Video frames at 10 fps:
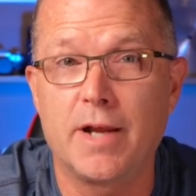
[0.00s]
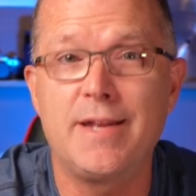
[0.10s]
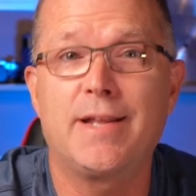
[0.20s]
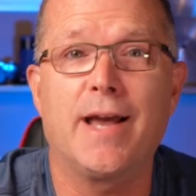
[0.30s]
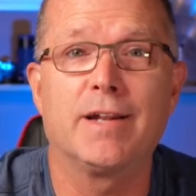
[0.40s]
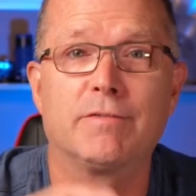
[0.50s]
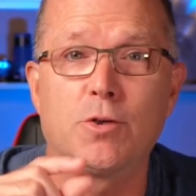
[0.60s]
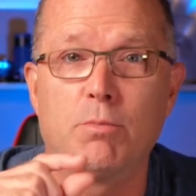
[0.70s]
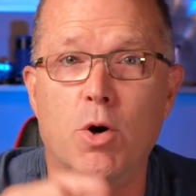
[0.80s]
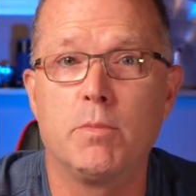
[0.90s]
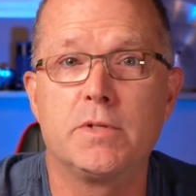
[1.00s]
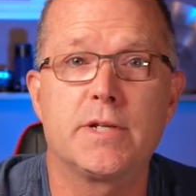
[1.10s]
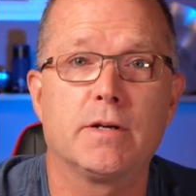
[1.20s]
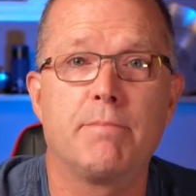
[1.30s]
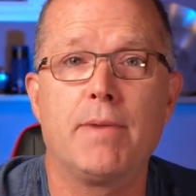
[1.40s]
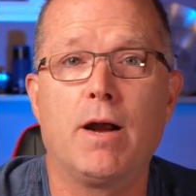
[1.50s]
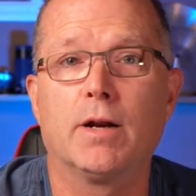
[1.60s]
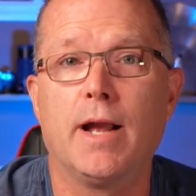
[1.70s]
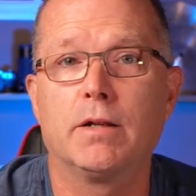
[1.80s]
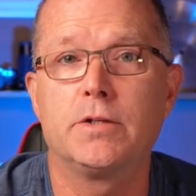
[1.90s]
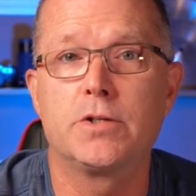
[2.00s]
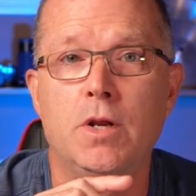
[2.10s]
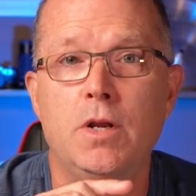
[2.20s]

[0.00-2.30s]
any kind of little momentary power outage